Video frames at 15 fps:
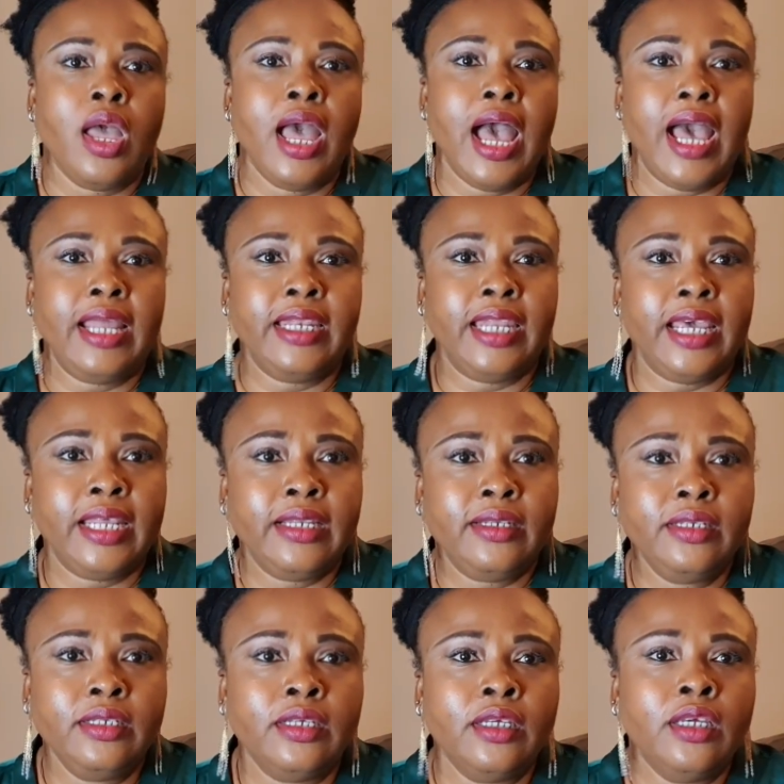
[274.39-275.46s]
And
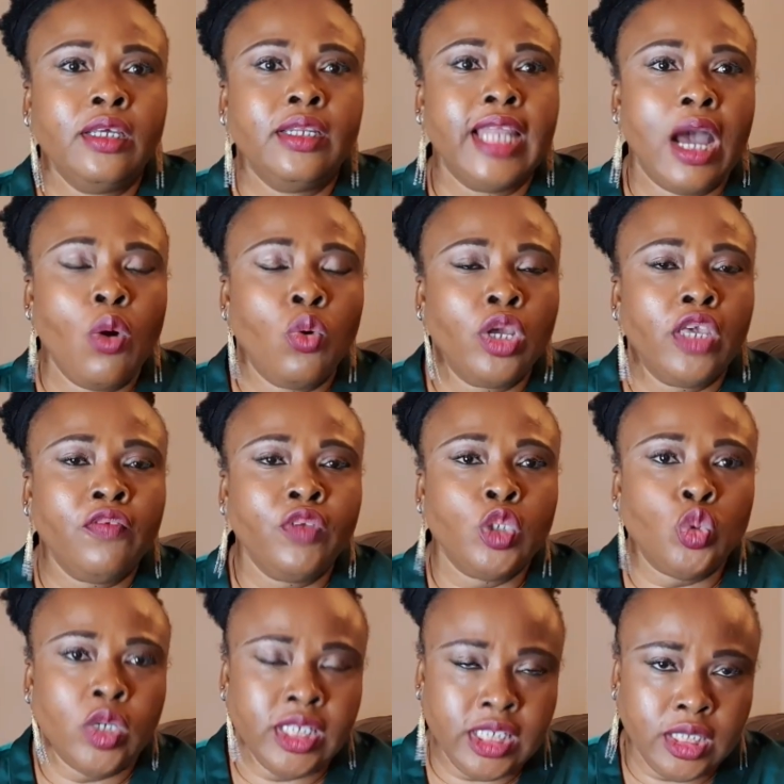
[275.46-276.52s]
then that will give you
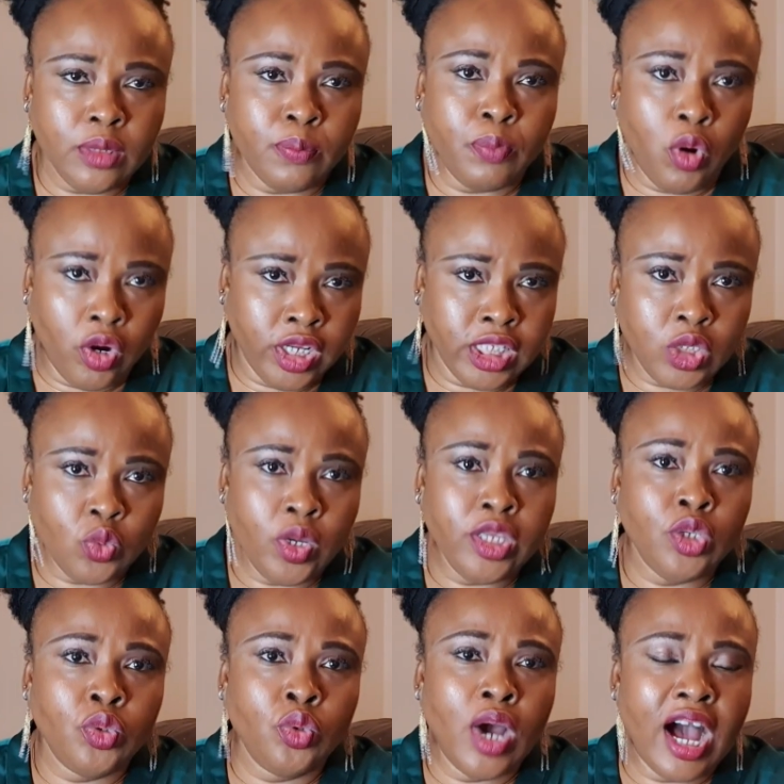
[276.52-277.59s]
20 points when
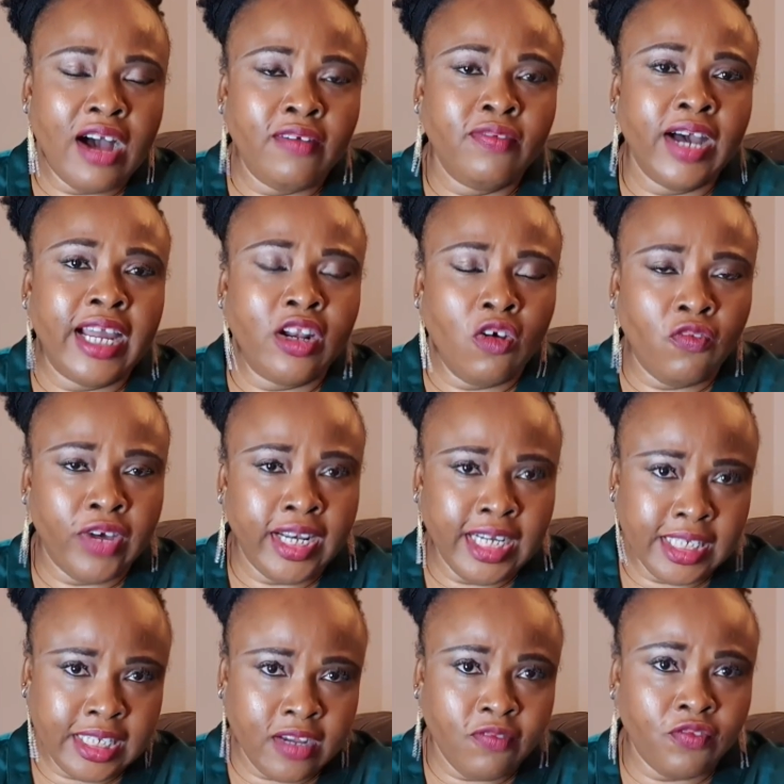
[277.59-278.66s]
you have an offer
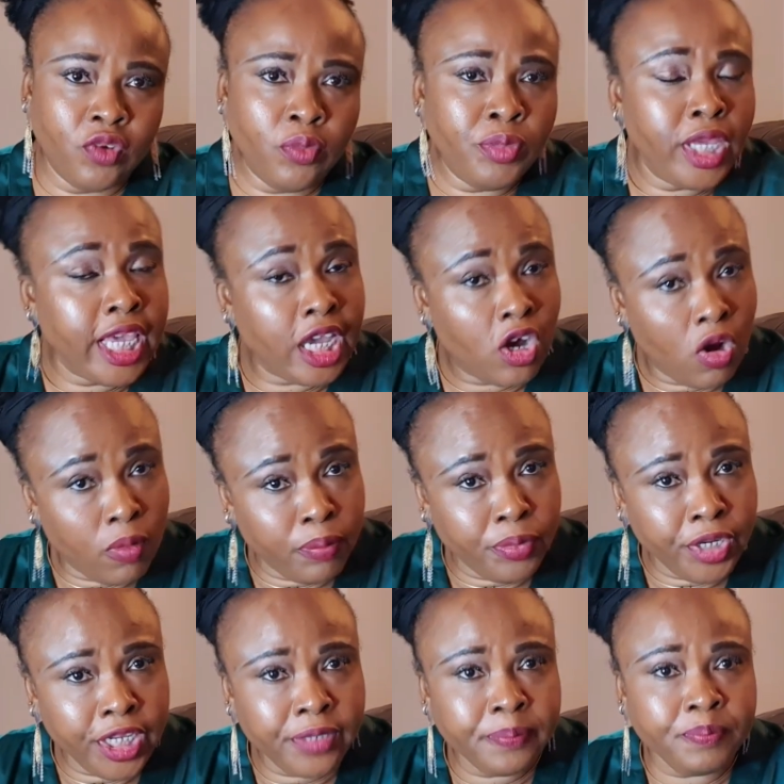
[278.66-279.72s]
letter from a
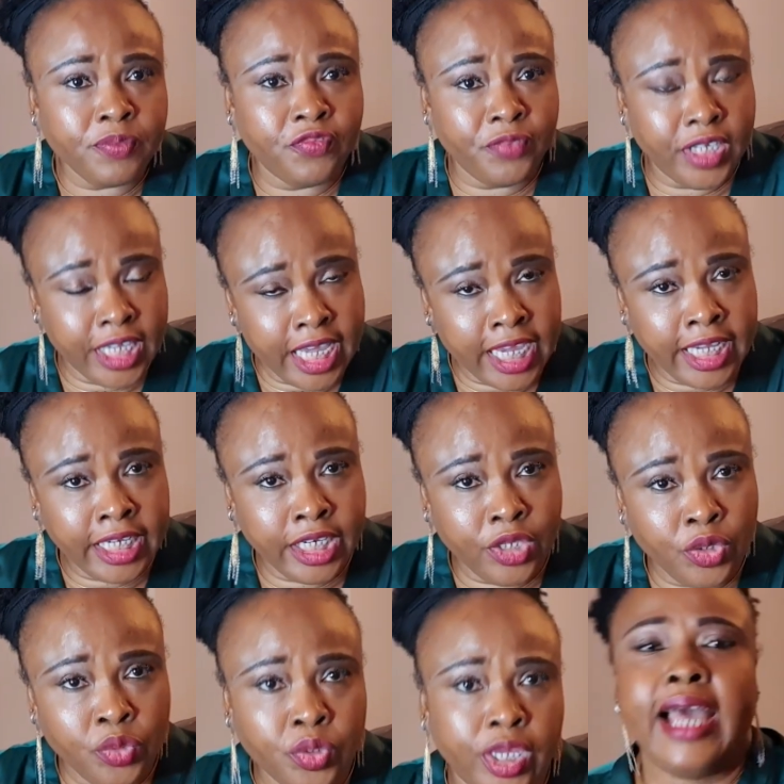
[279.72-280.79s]
company here in
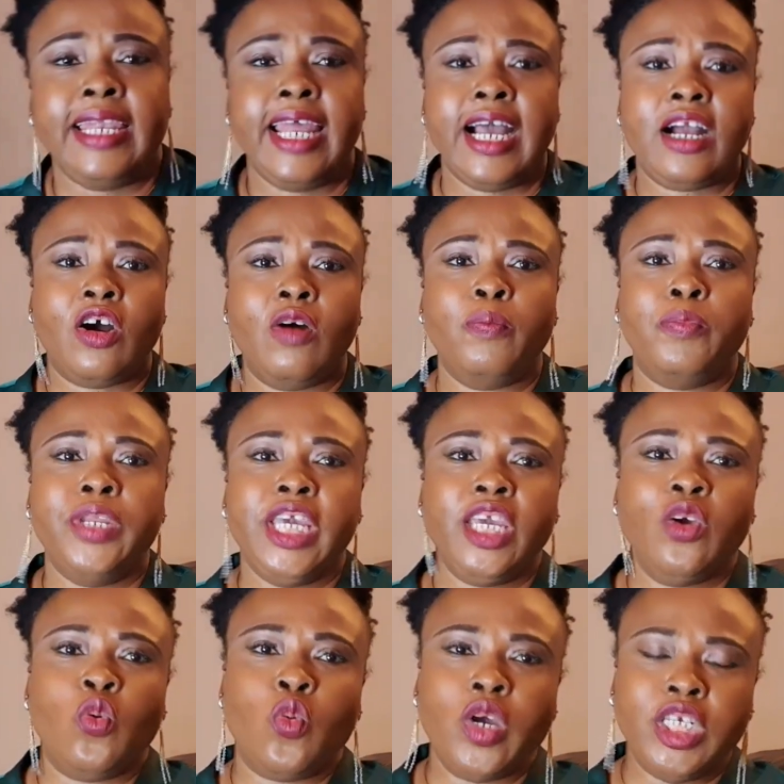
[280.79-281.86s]
the UK. And that company
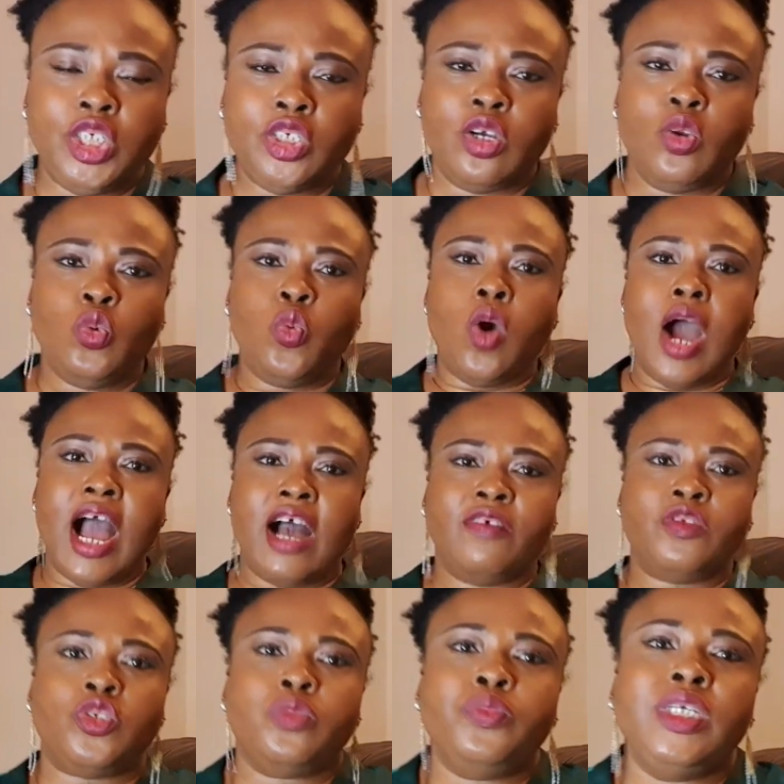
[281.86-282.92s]
in question will have
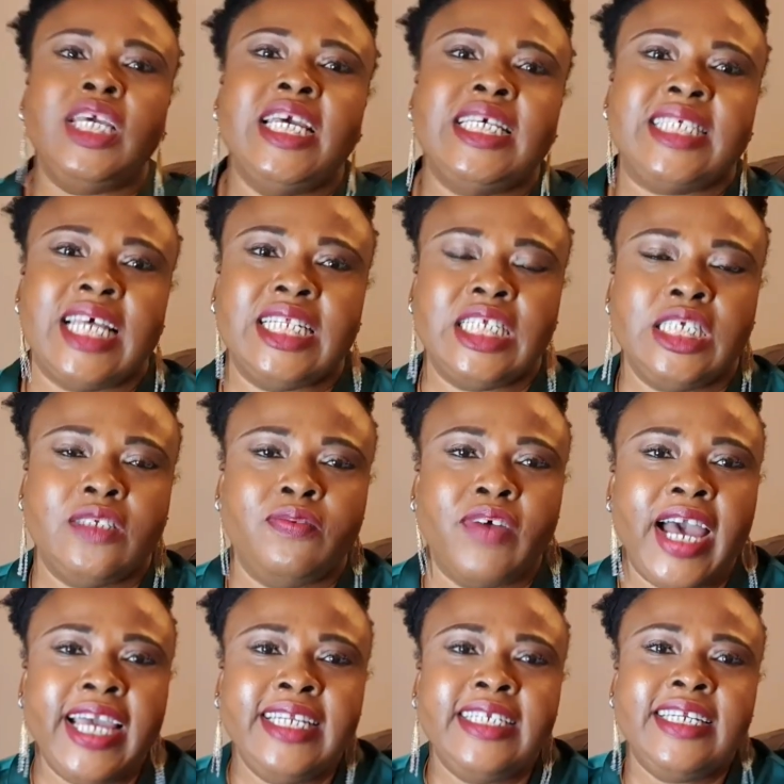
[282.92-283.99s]
to be a
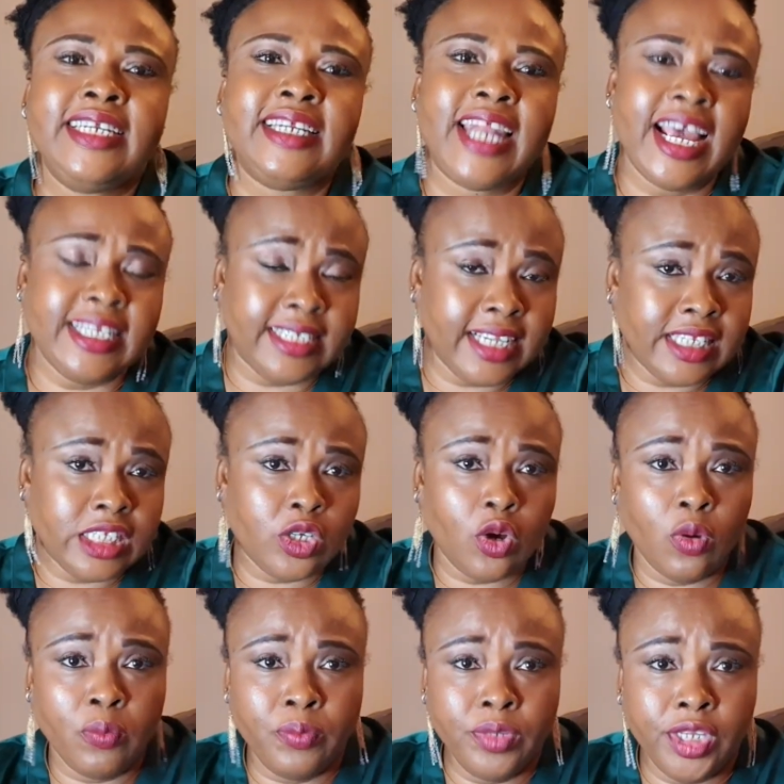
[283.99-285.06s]
certified licensed
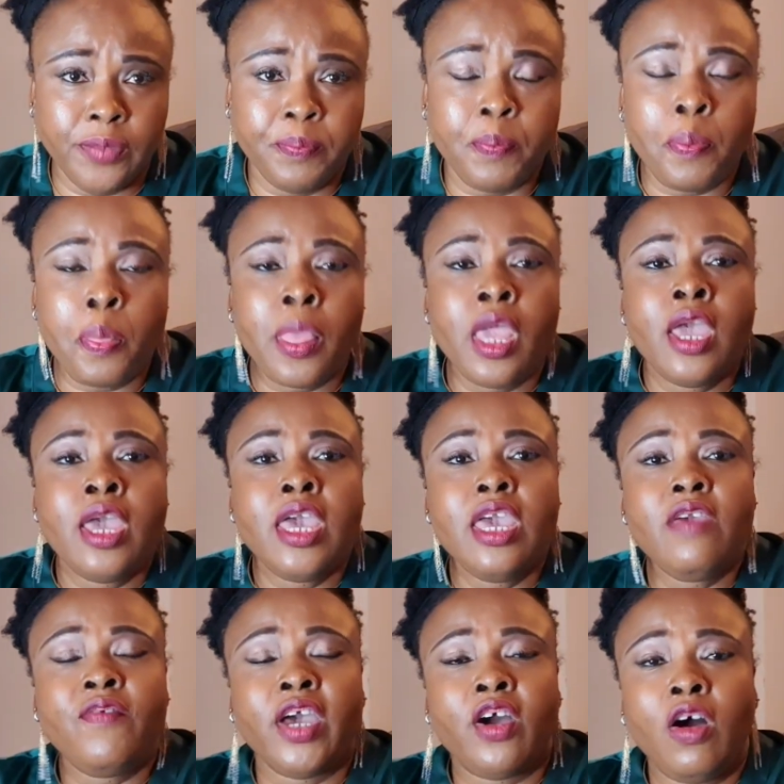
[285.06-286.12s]
company.
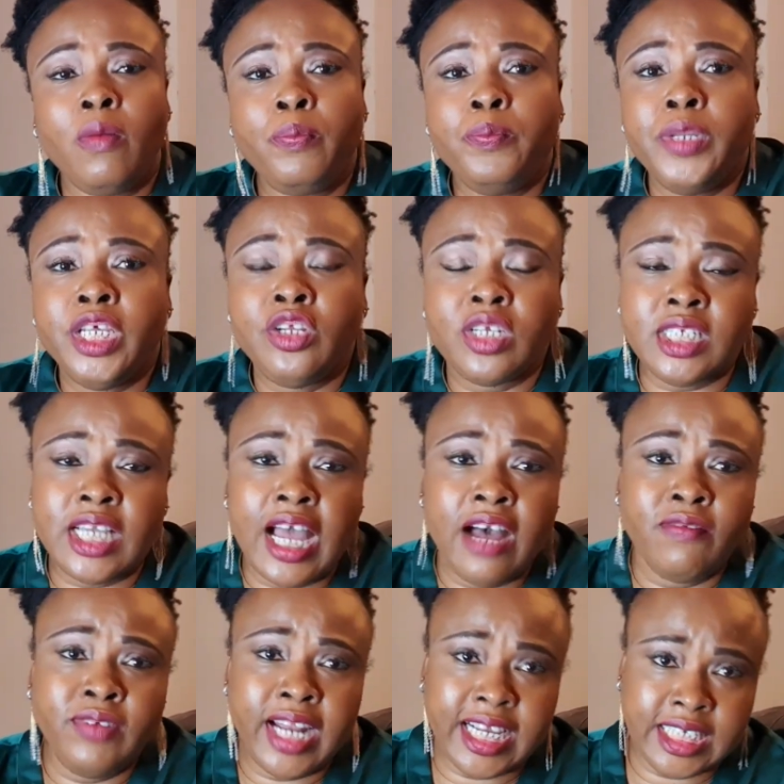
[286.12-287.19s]
If a company doesn't
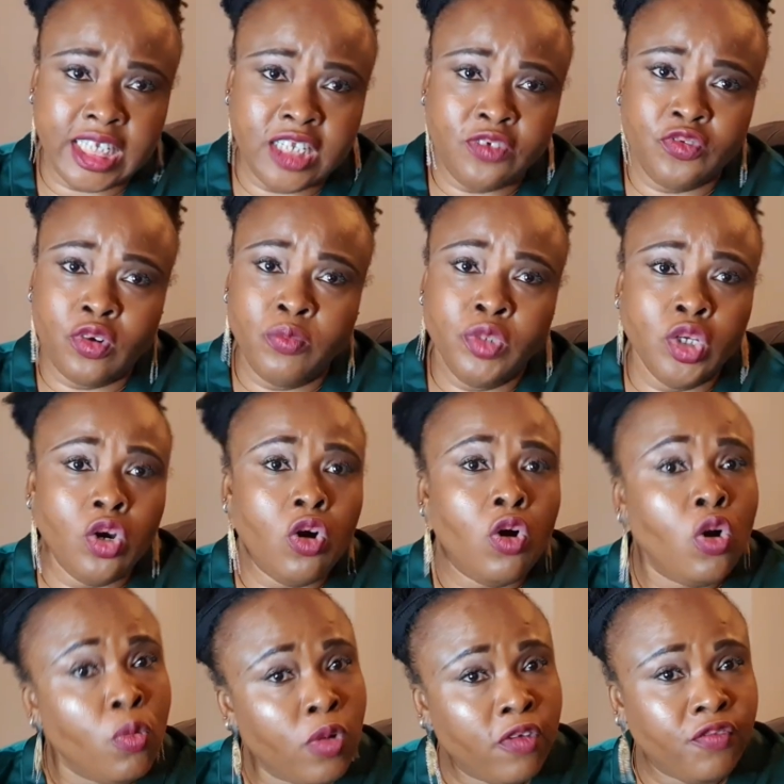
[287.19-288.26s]
have license from the
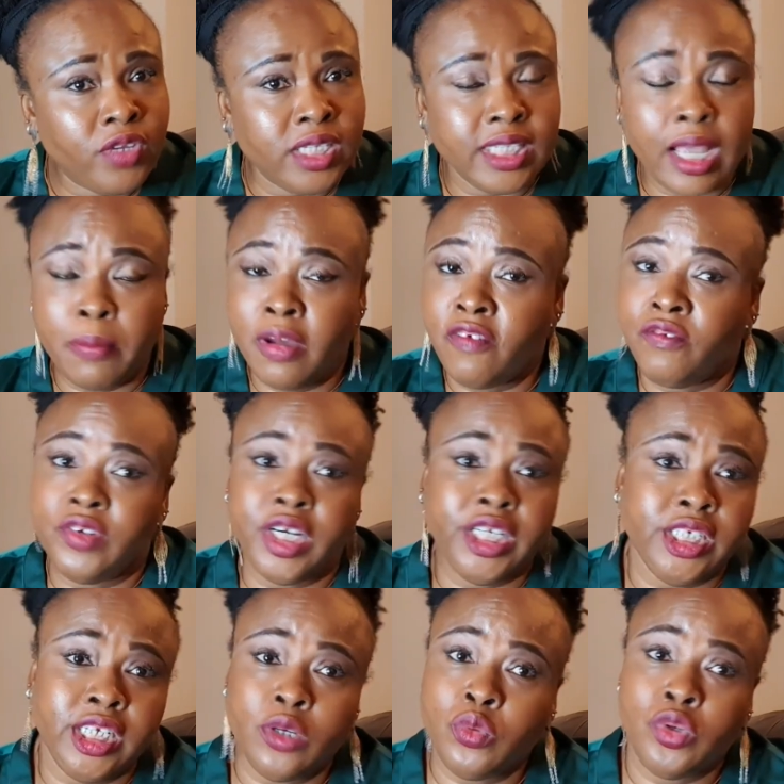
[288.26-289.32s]
Home Office, I'm afraid
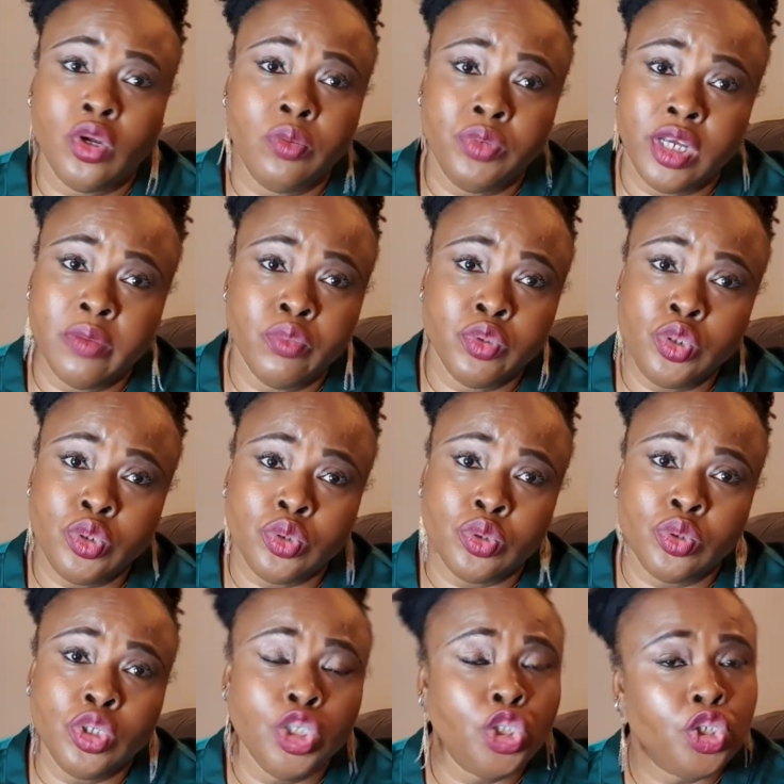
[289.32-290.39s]
they will not be able to
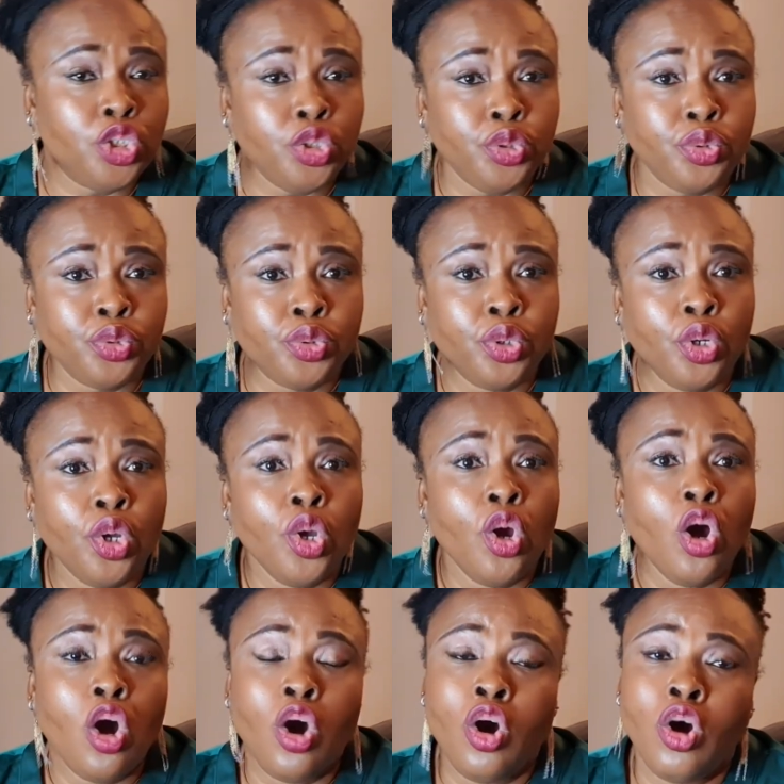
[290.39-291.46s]
issue you,
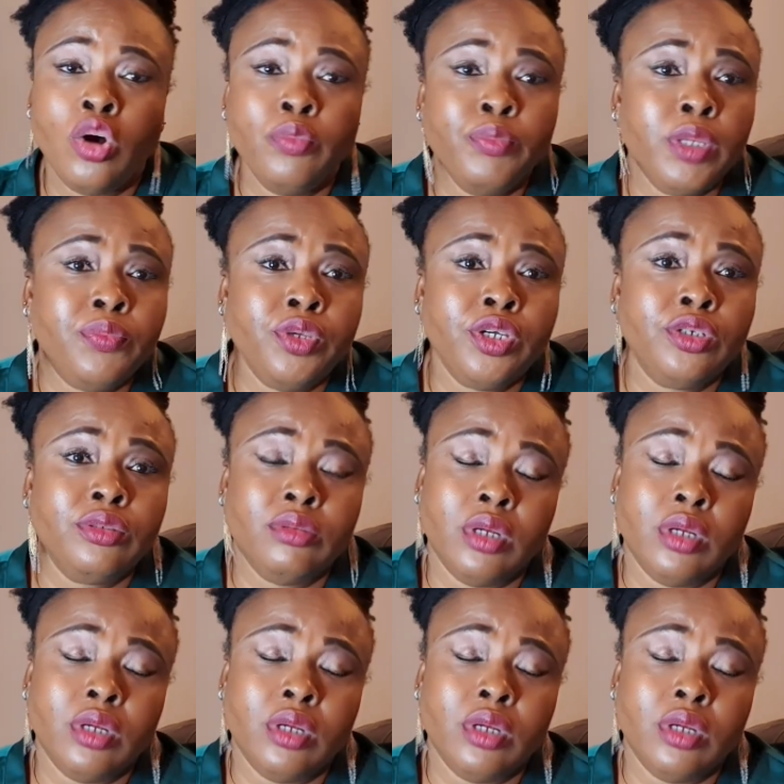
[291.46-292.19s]
or maybe